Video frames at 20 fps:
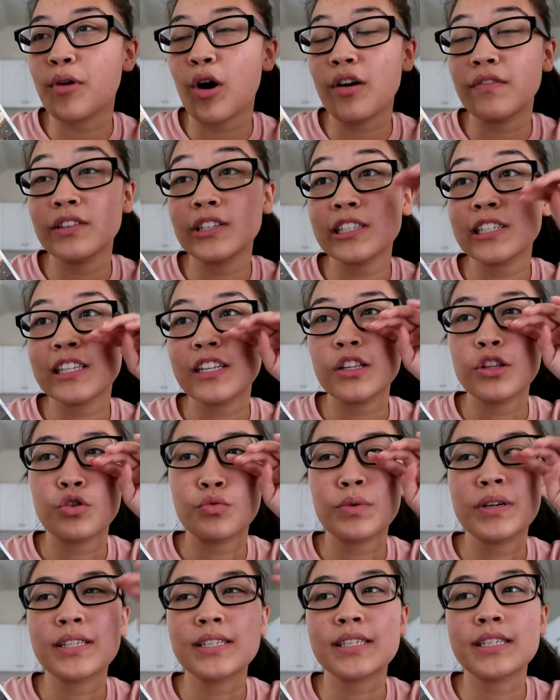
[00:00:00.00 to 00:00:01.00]
Obviously,
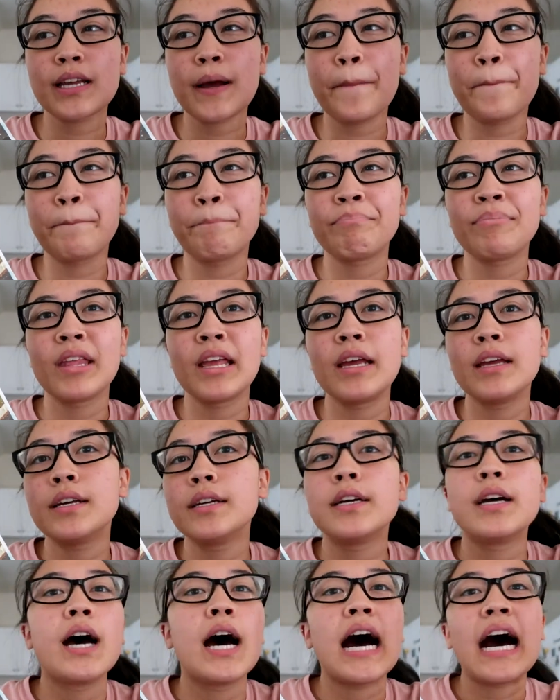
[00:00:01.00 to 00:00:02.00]
there was some
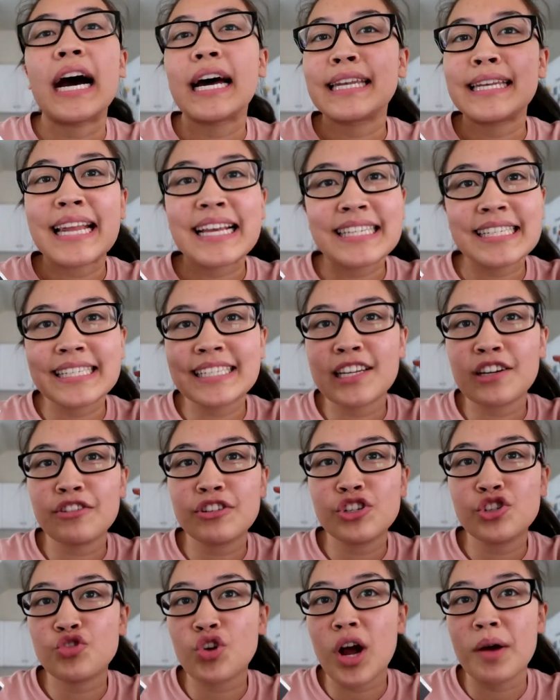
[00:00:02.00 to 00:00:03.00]

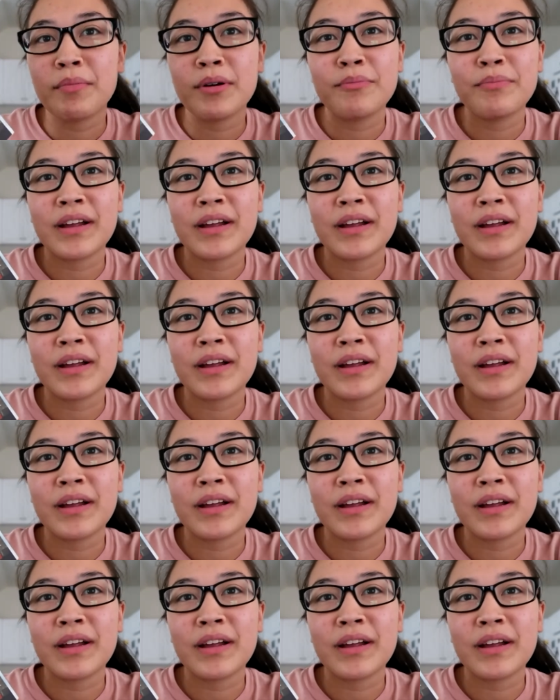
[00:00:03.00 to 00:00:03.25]
unnecessary drama,